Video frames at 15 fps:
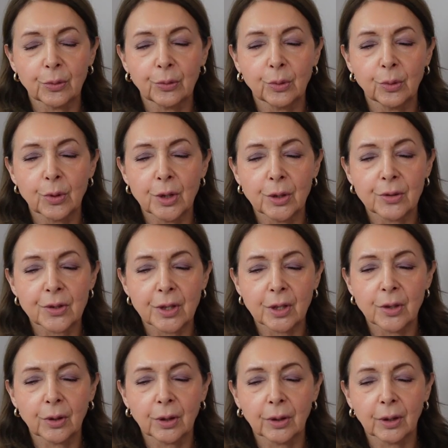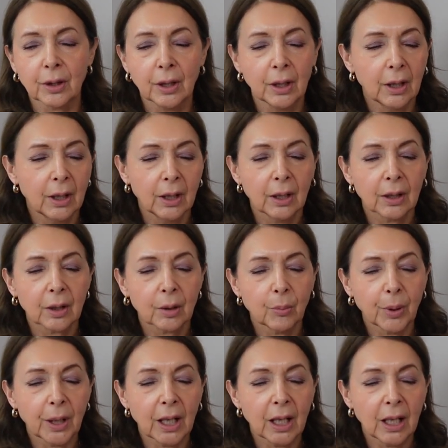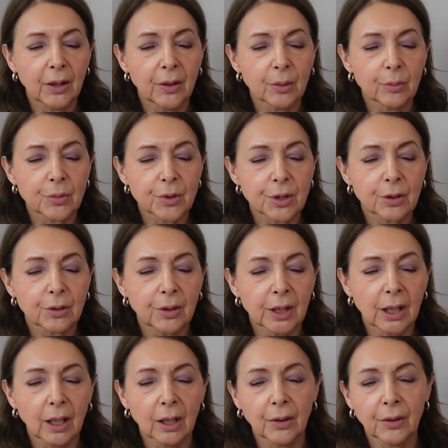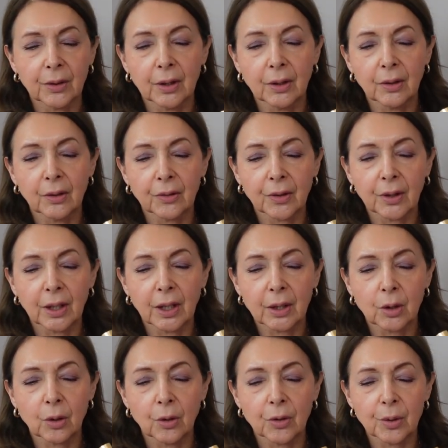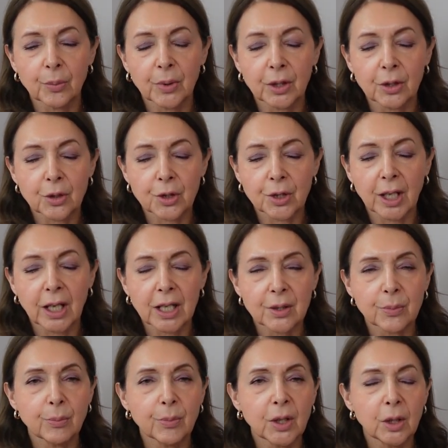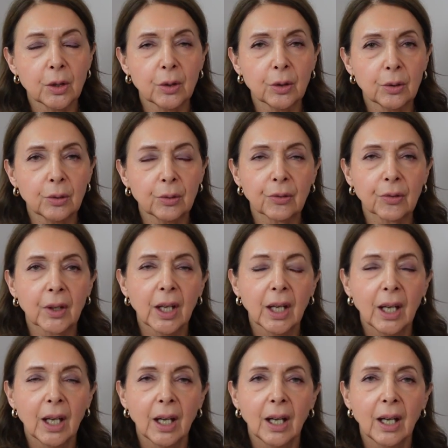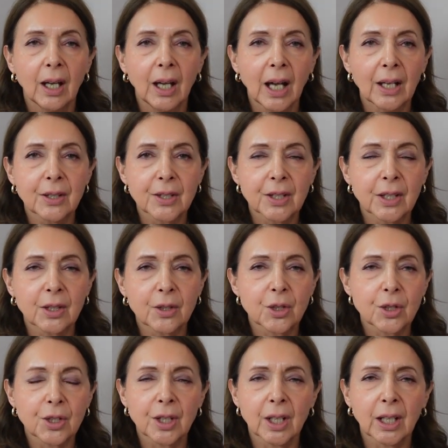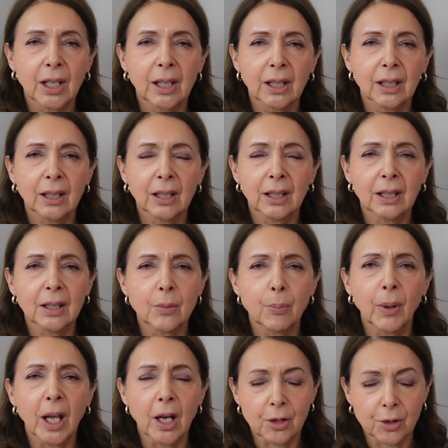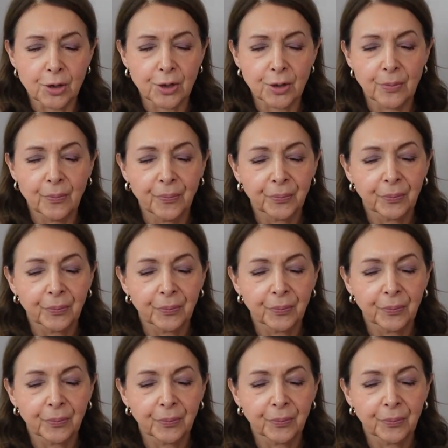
for you so you can compare them to the others and I got them in the shade Muse and in the shade Blush